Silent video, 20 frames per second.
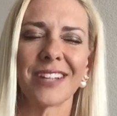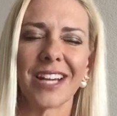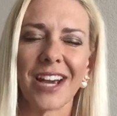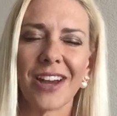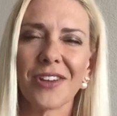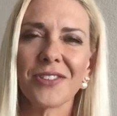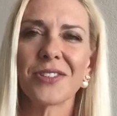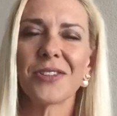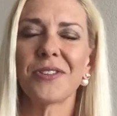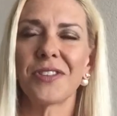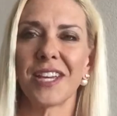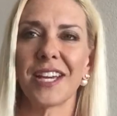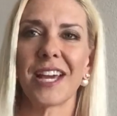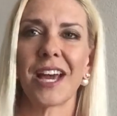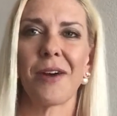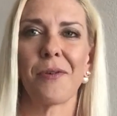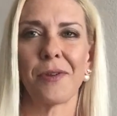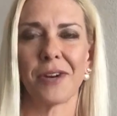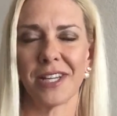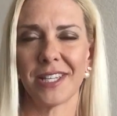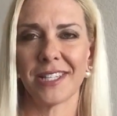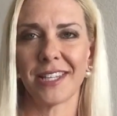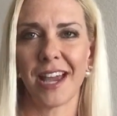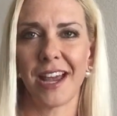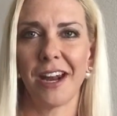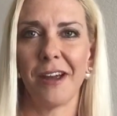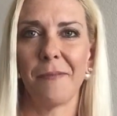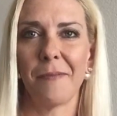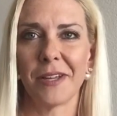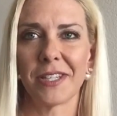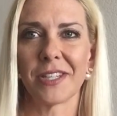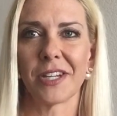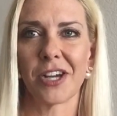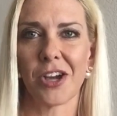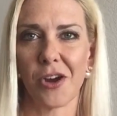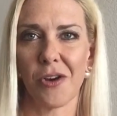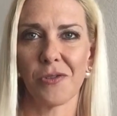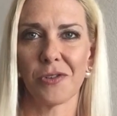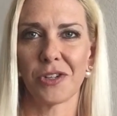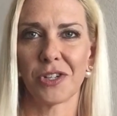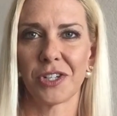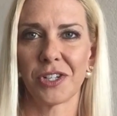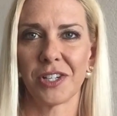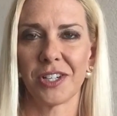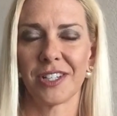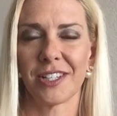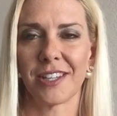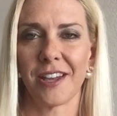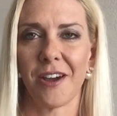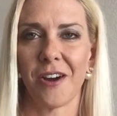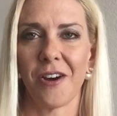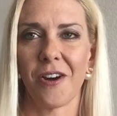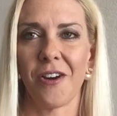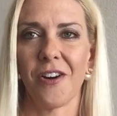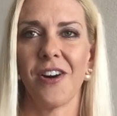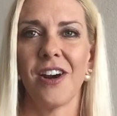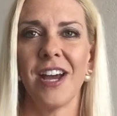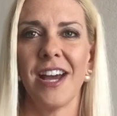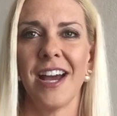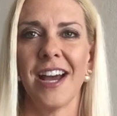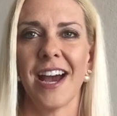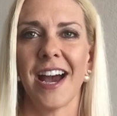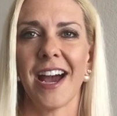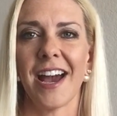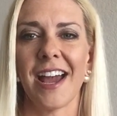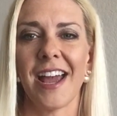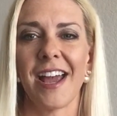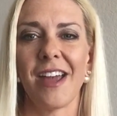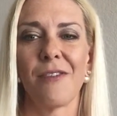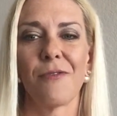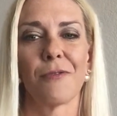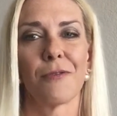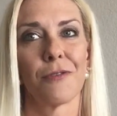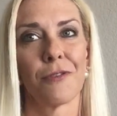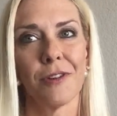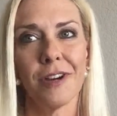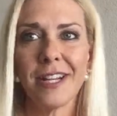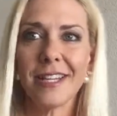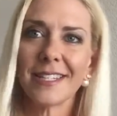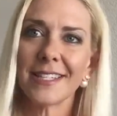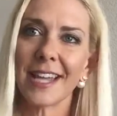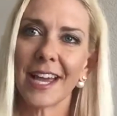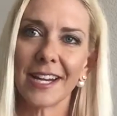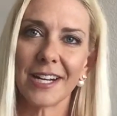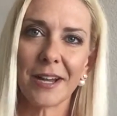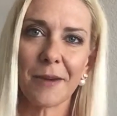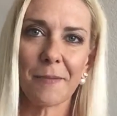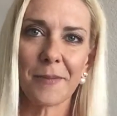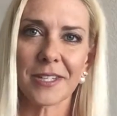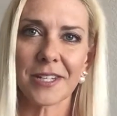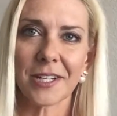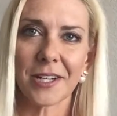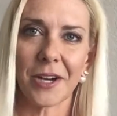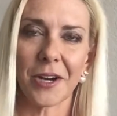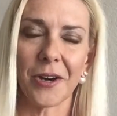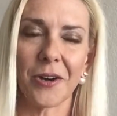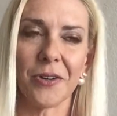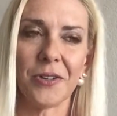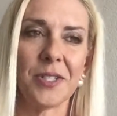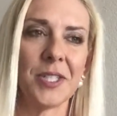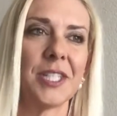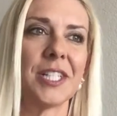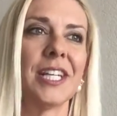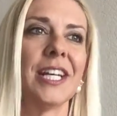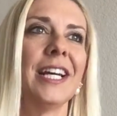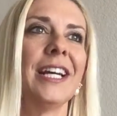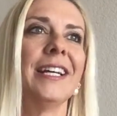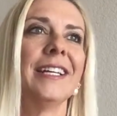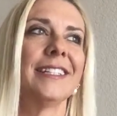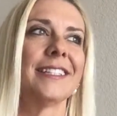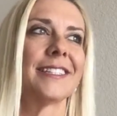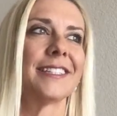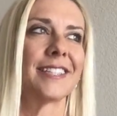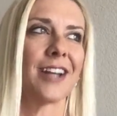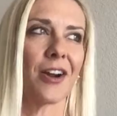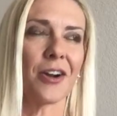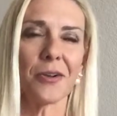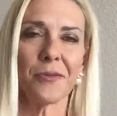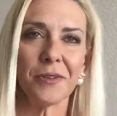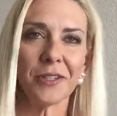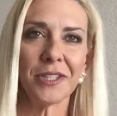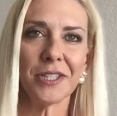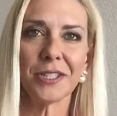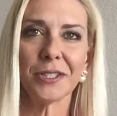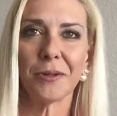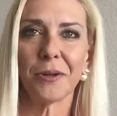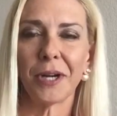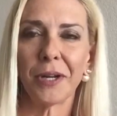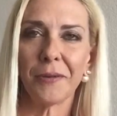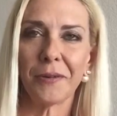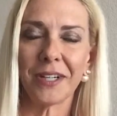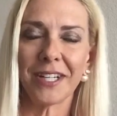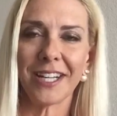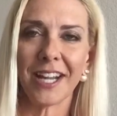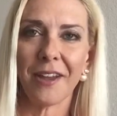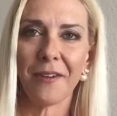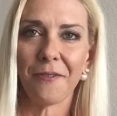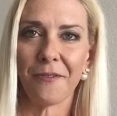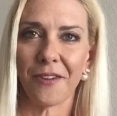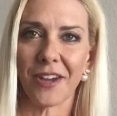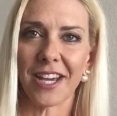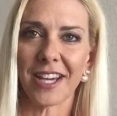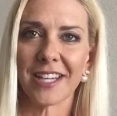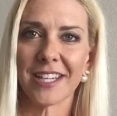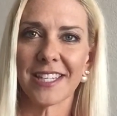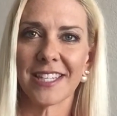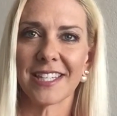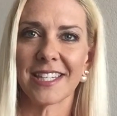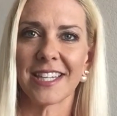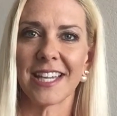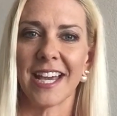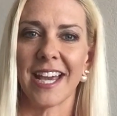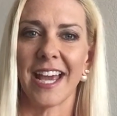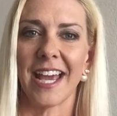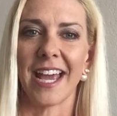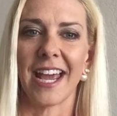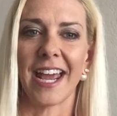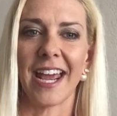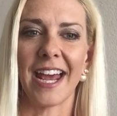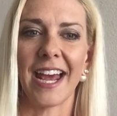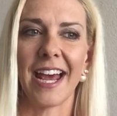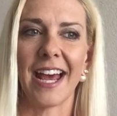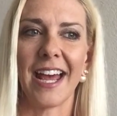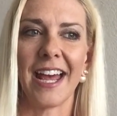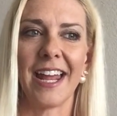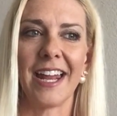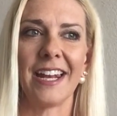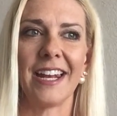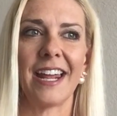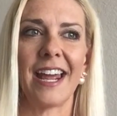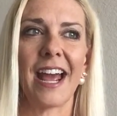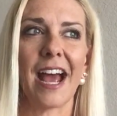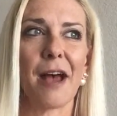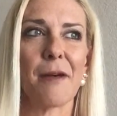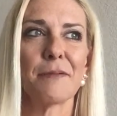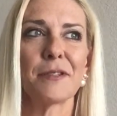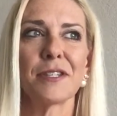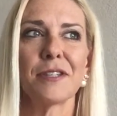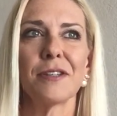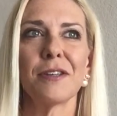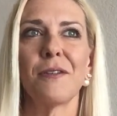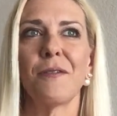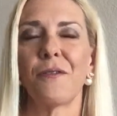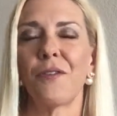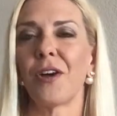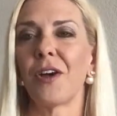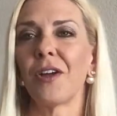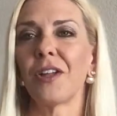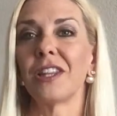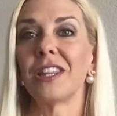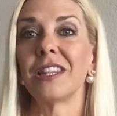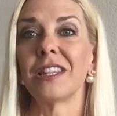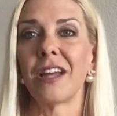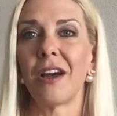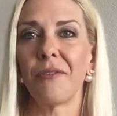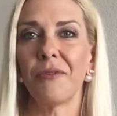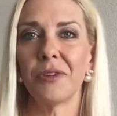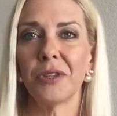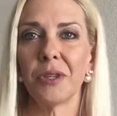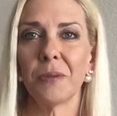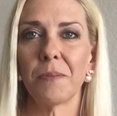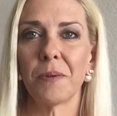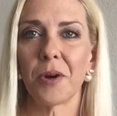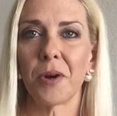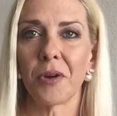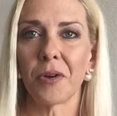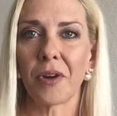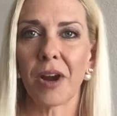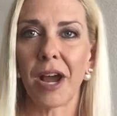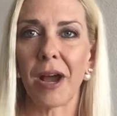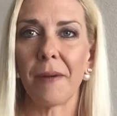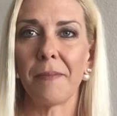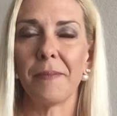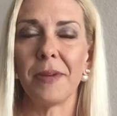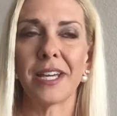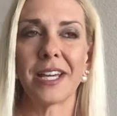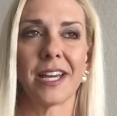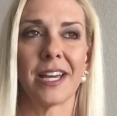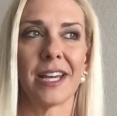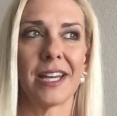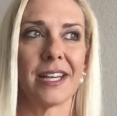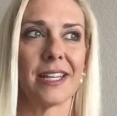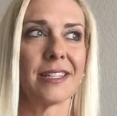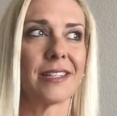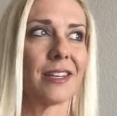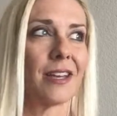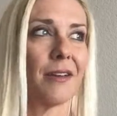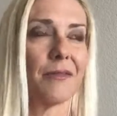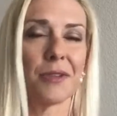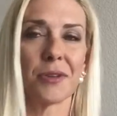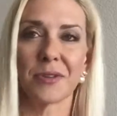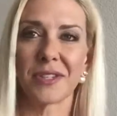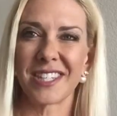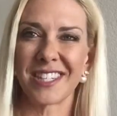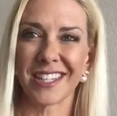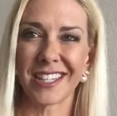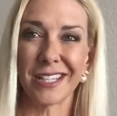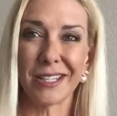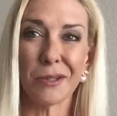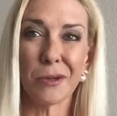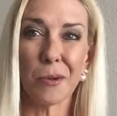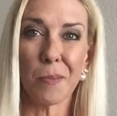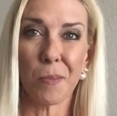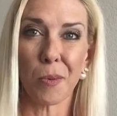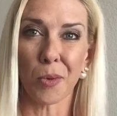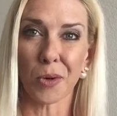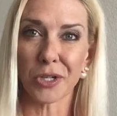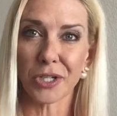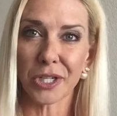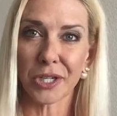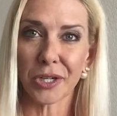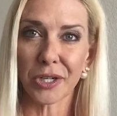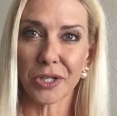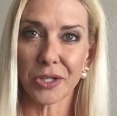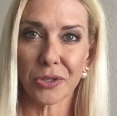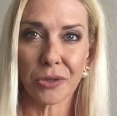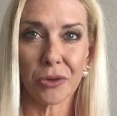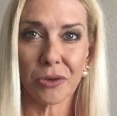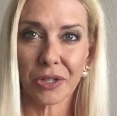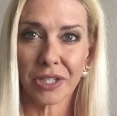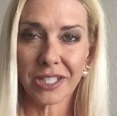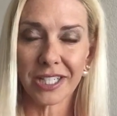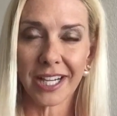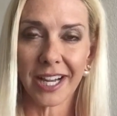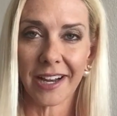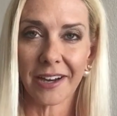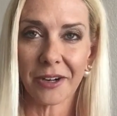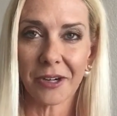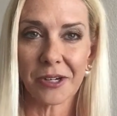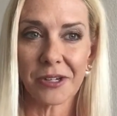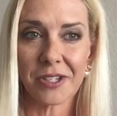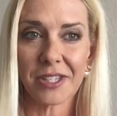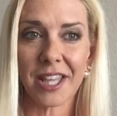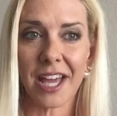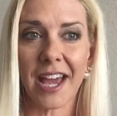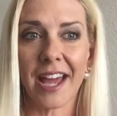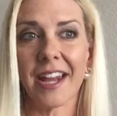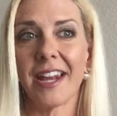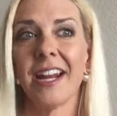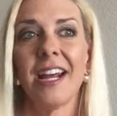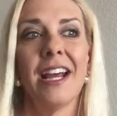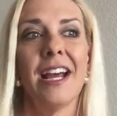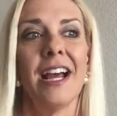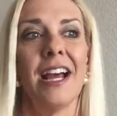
I also think I want to sign up as a coach. So I re-signed up as a coach, started with the 21-day fix, and absolutely fell in love with the program because of those silly little portion control containers that